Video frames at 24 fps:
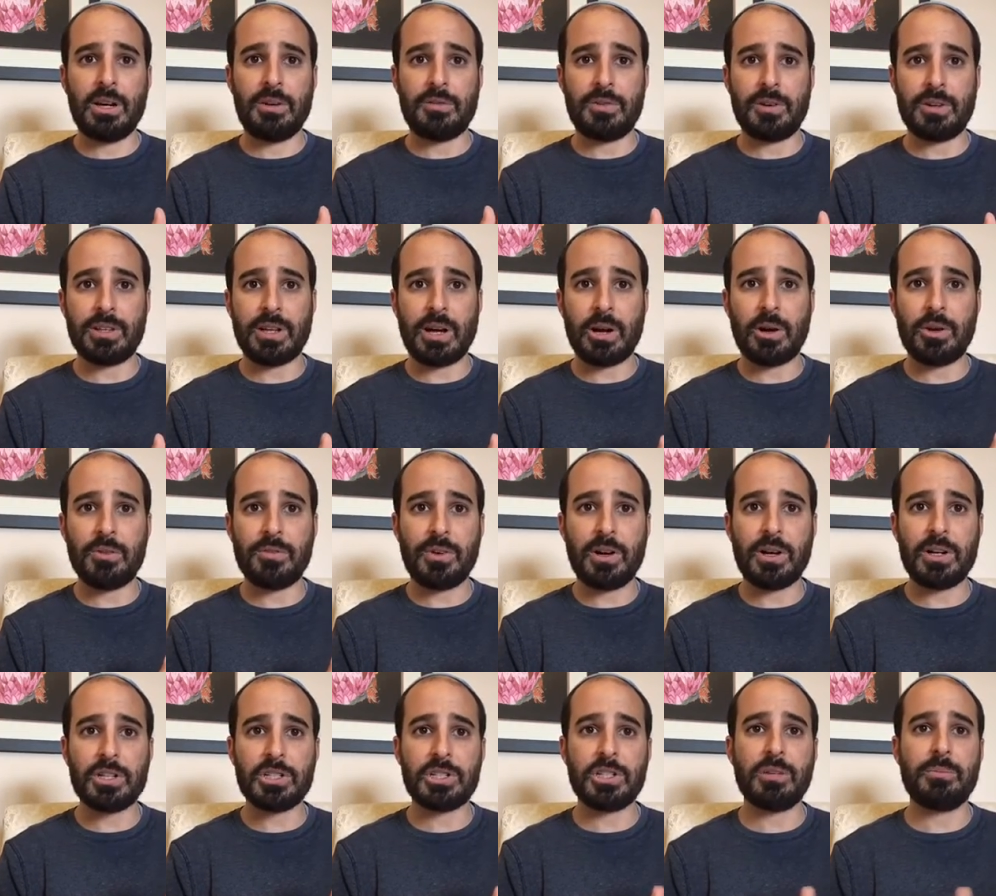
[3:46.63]
for thyroid
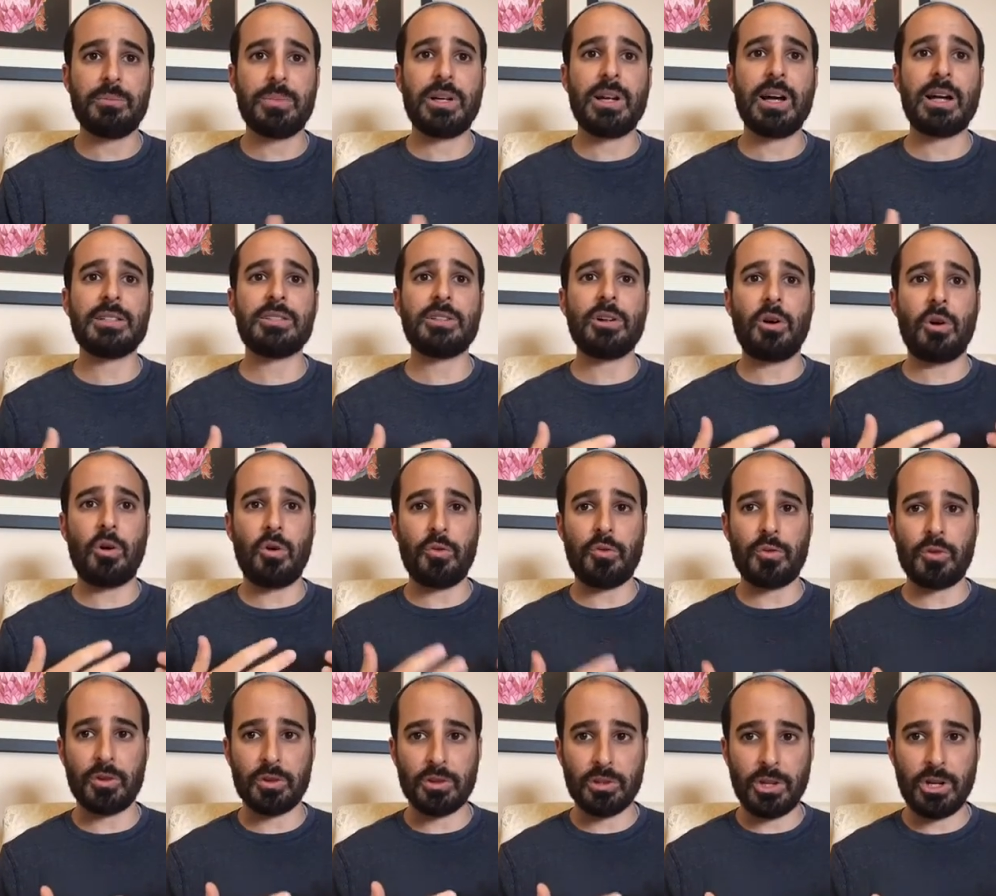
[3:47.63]
function, but not to
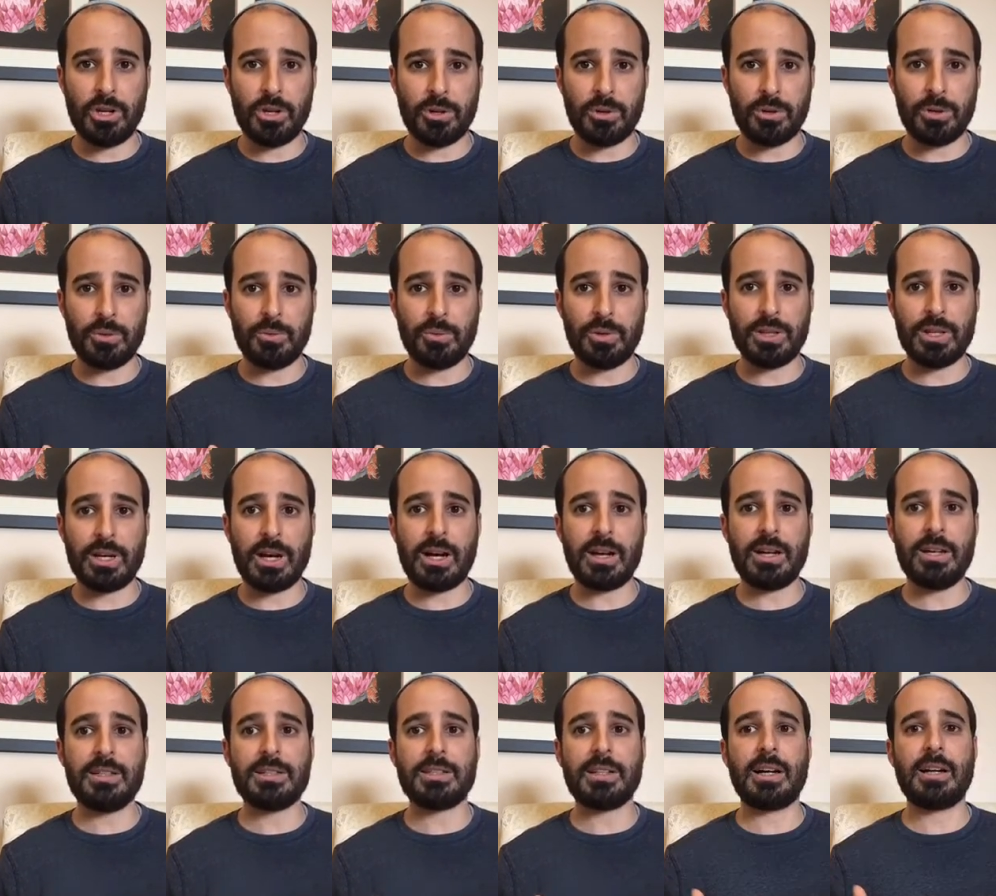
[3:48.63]
overload with
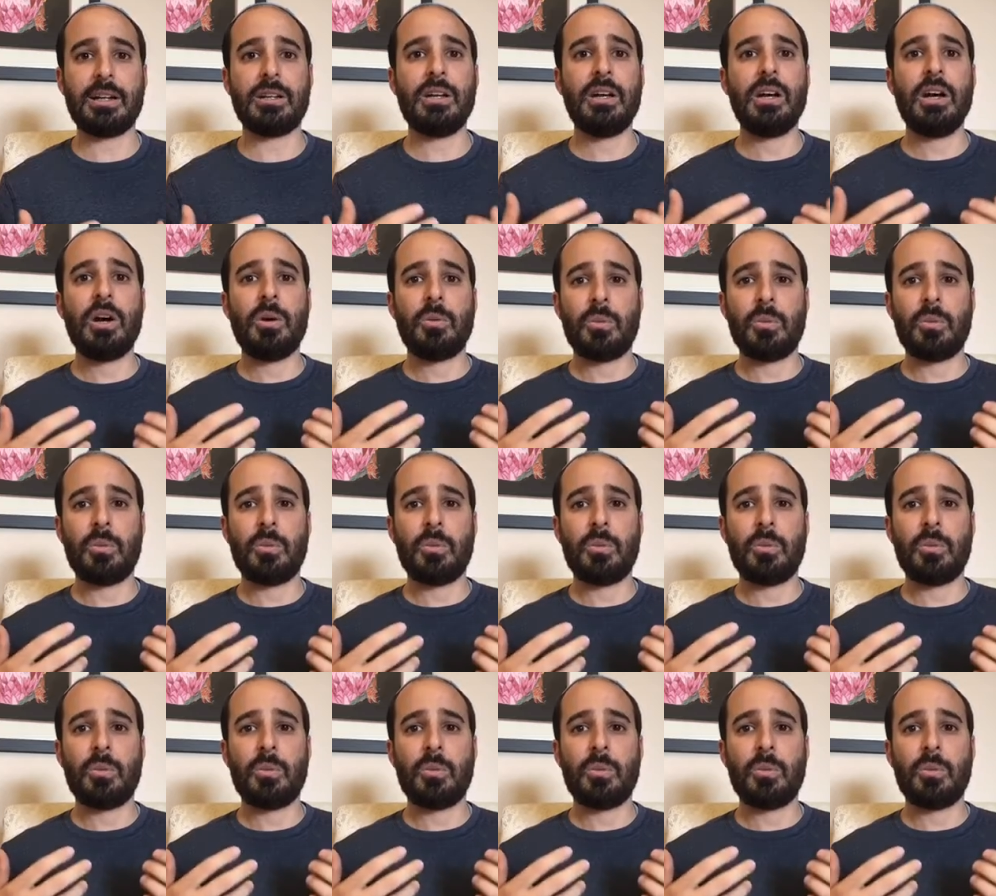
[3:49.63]
iodine